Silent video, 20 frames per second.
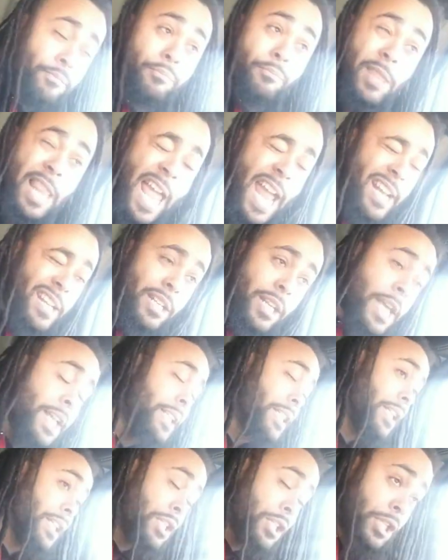like
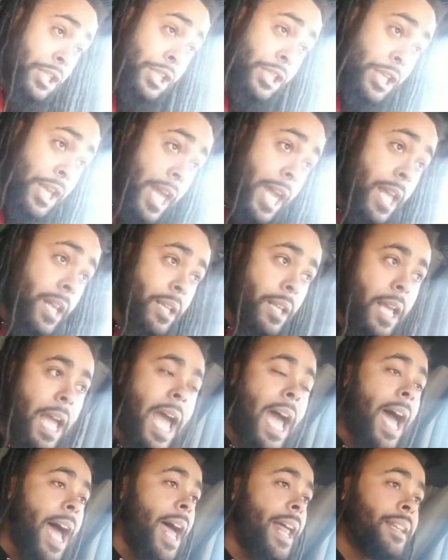this and shit.
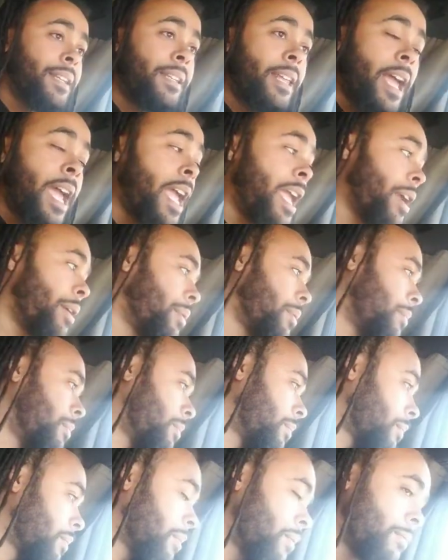God damn.
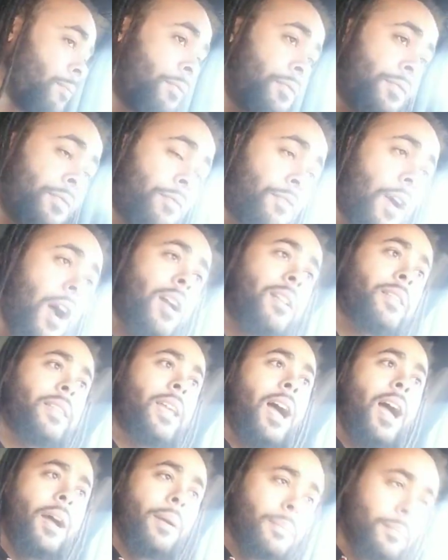Fucked
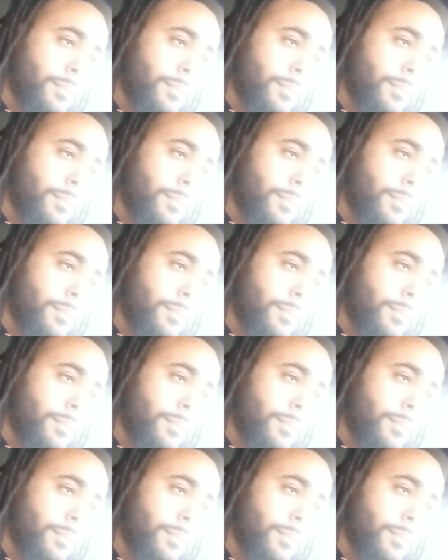up.